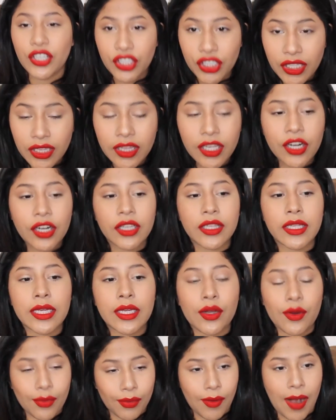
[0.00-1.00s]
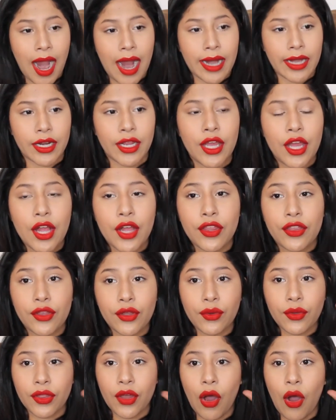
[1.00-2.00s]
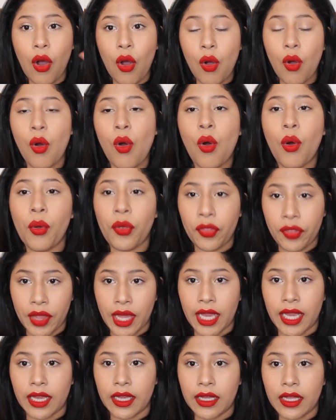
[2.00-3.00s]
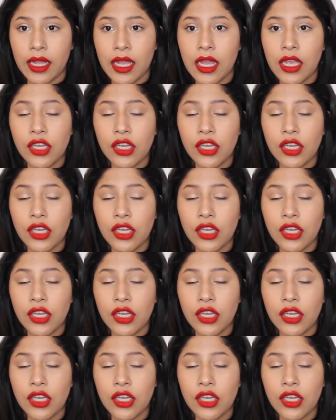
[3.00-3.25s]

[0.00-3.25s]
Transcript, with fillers: She literally cried through the whole thing.